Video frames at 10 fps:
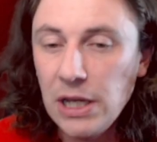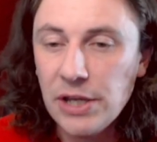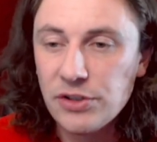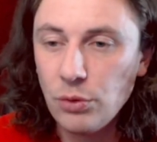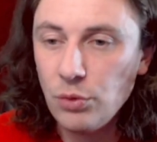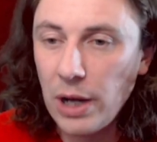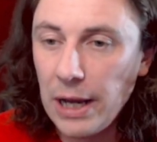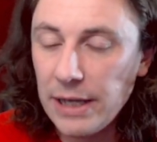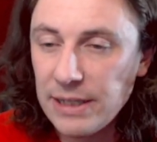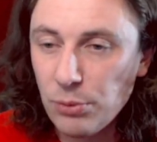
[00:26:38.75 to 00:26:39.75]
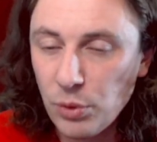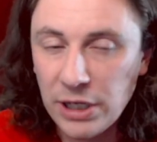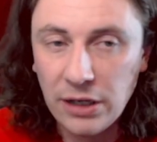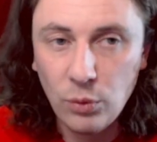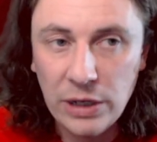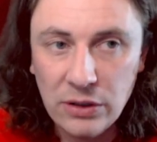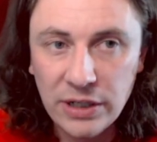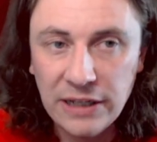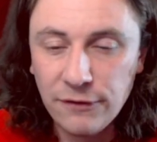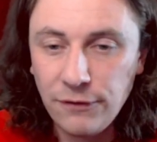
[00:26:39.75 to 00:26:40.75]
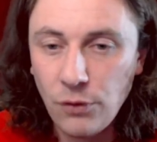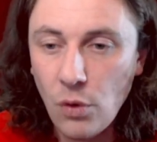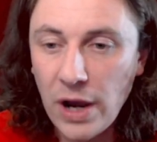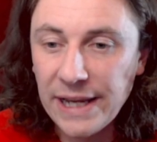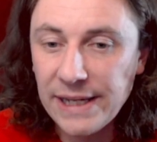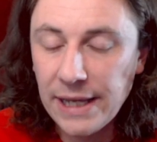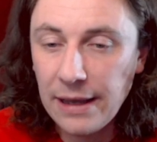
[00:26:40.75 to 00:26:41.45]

So Deborah, we're looking for a